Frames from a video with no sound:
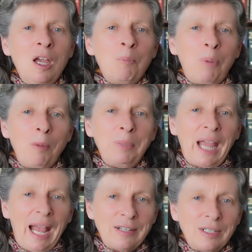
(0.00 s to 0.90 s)
Bob
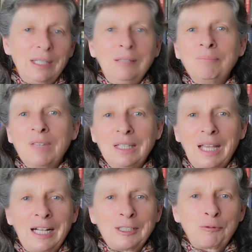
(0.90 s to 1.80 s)
Katter in the
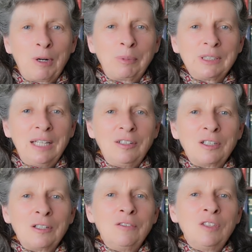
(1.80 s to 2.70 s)
House of
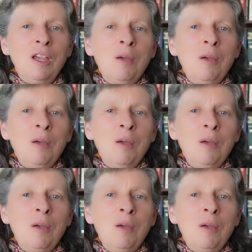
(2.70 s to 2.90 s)
Representatives